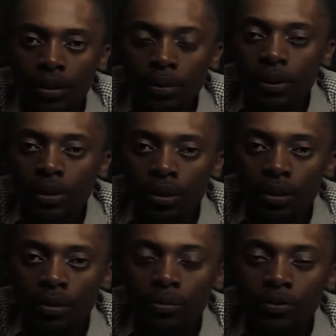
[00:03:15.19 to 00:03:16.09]
we are
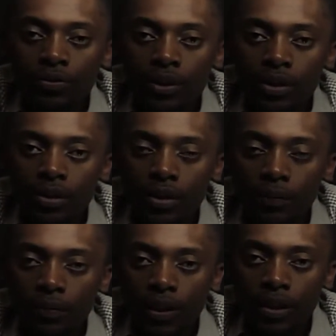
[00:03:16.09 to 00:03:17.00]
now moving a step
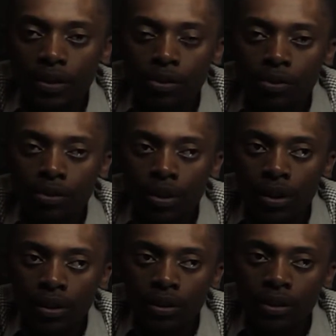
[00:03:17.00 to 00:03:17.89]
further to look
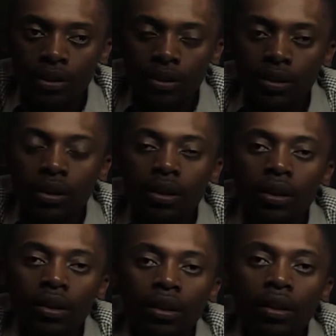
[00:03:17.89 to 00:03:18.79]
at
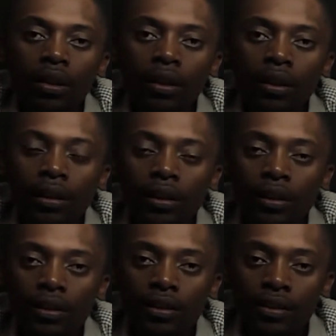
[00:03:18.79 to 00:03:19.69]

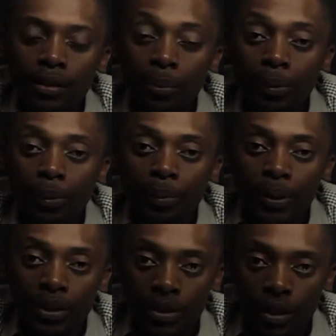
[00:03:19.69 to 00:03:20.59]
a simple
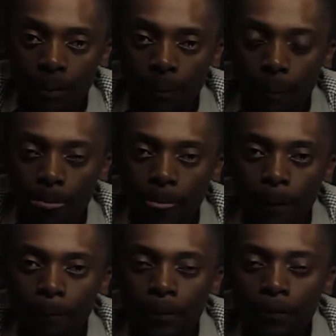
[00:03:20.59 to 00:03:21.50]
pendulum.
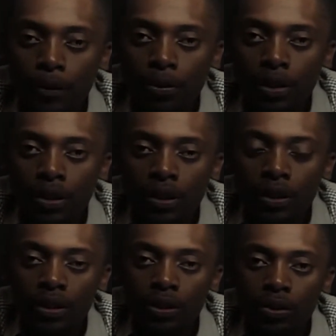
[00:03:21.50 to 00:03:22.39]
And before we
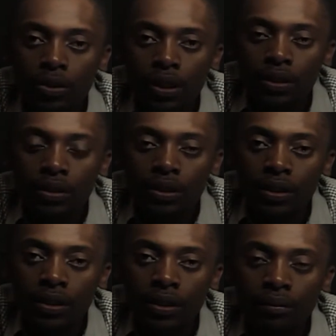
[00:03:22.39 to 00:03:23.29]
look at
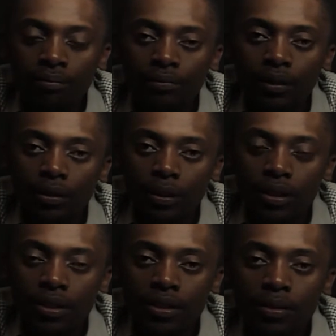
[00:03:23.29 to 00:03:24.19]

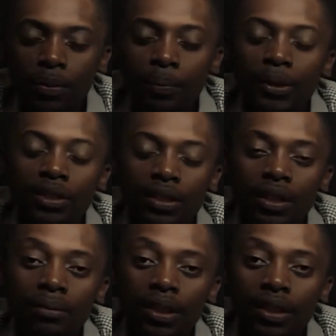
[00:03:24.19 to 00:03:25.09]
what a simple
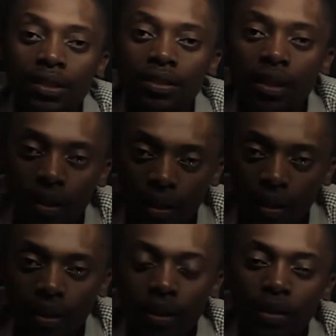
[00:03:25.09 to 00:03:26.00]
pendulum is,
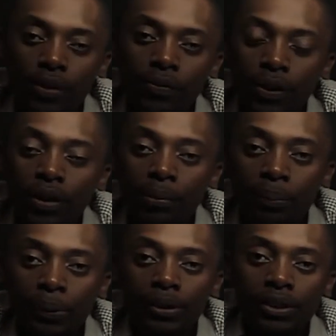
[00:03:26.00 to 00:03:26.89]
it's very
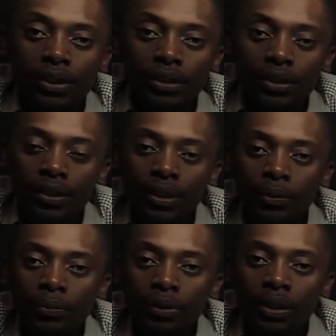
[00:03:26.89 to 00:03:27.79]
important that
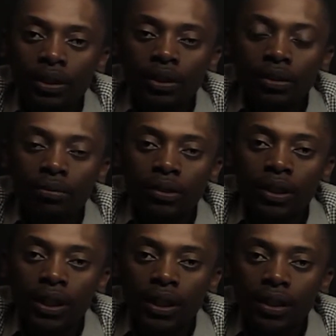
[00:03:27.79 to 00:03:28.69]
we
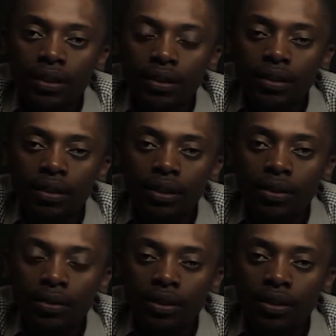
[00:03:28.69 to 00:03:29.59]
relate the
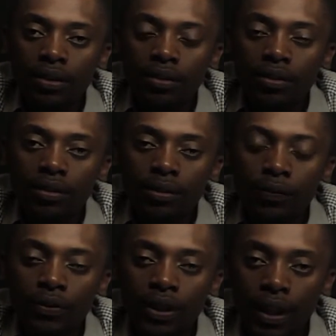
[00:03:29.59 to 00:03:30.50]
units of
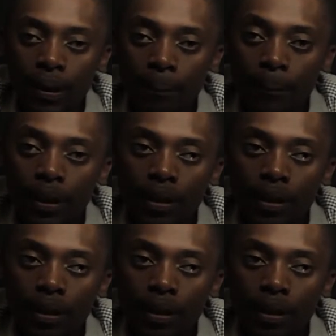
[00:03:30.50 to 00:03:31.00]
time.